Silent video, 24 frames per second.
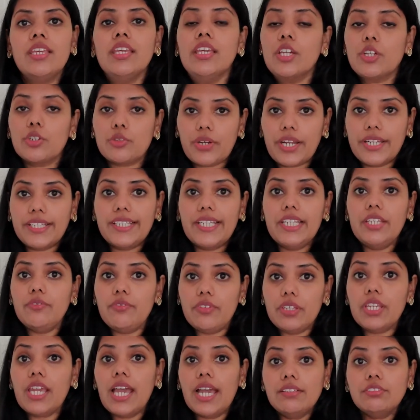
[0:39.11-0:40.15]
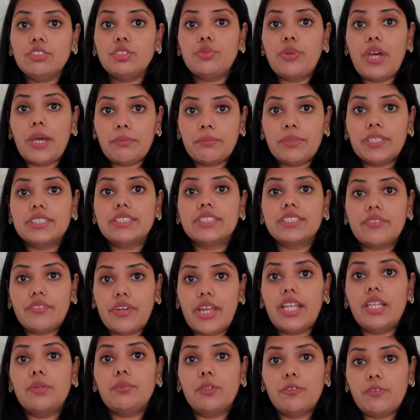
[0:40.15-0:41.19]
Currently, we have swab tests
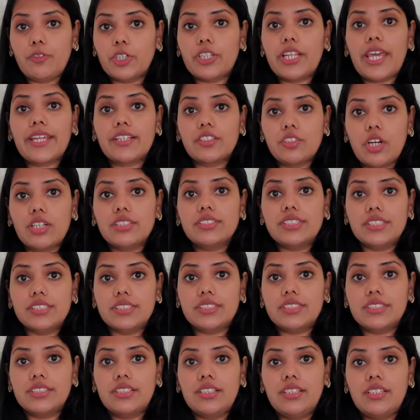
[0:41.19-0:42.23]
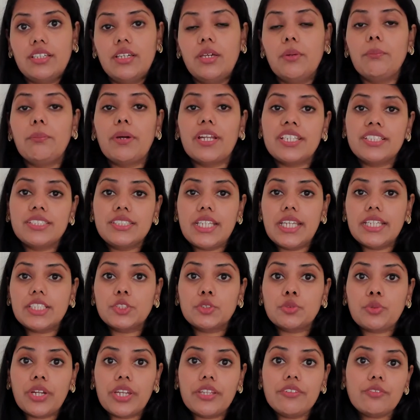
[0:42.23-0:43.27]
available for diagnosis, but it takes
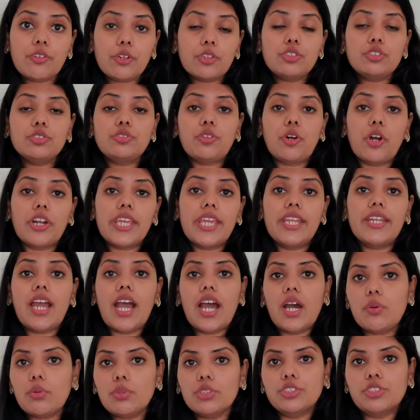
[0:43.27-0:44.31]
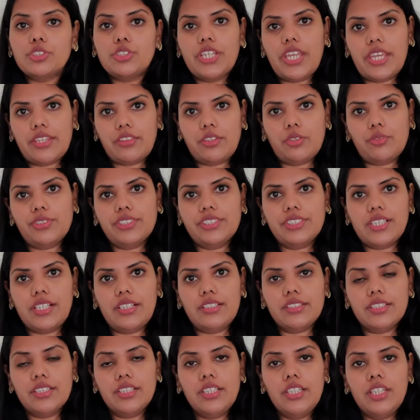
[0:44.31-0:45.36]
24 to 48 hours to get the result,
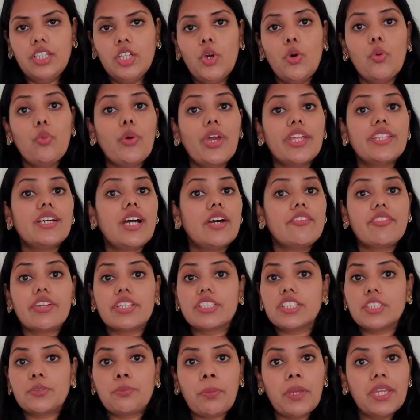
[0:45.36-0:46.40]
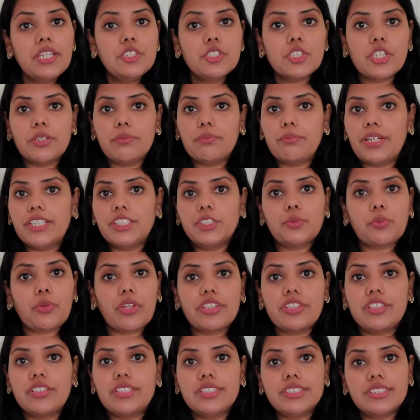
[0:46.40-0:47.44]
where the affected patient might spread
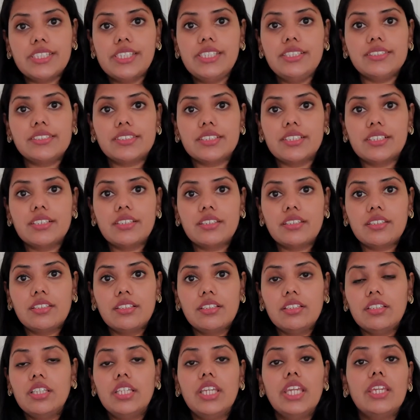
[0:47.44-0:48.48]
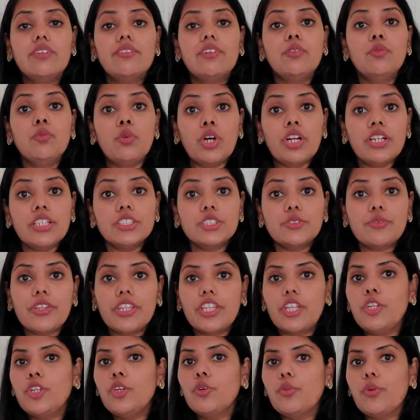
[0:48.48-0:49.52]
the disease. Even worse when the
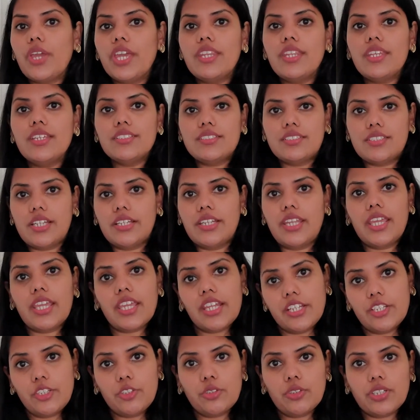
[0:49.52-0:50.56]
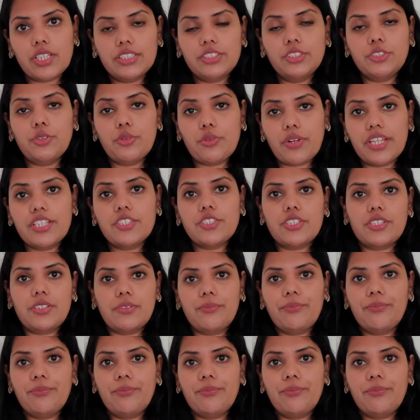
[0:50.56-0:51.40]
new variants are taken into consideration.